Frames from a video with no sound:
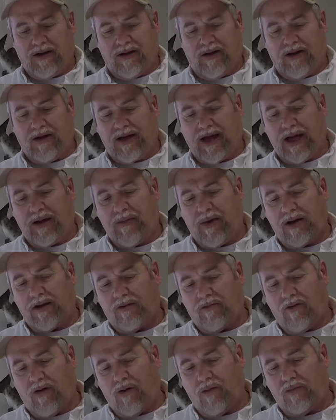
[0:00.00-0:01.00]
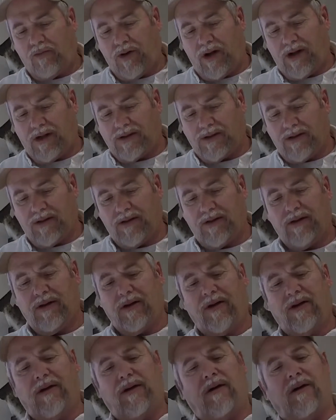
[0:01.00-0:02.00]
I came out in the wrong place.
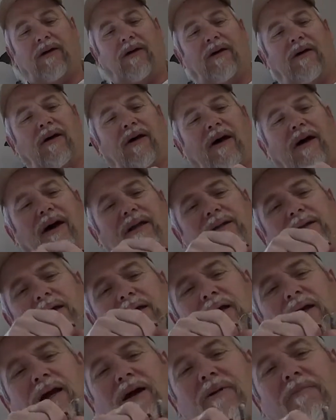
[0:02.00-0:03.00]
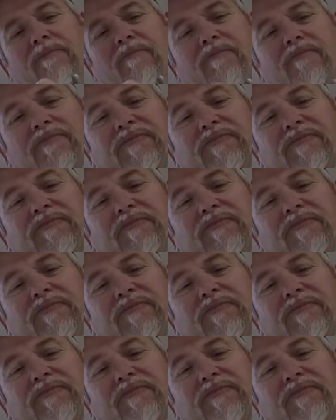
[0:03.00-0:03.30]
I got the,